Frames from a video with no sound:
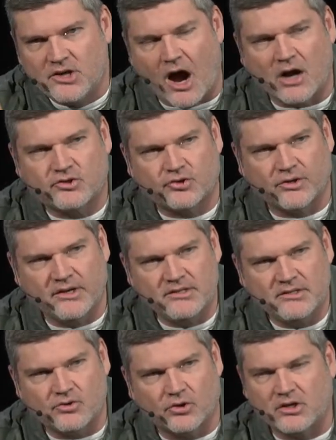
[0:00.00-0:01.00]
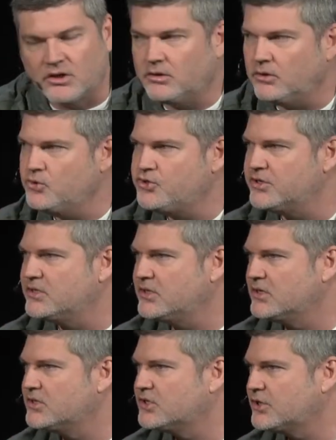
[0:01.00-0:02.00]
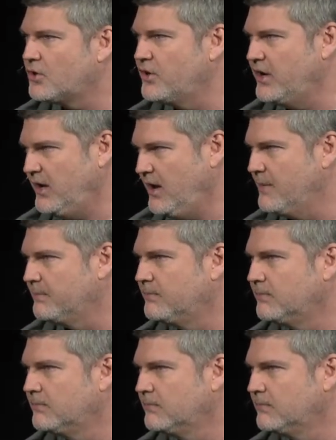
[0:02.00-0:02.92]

doctrines or conclusions concerning Him.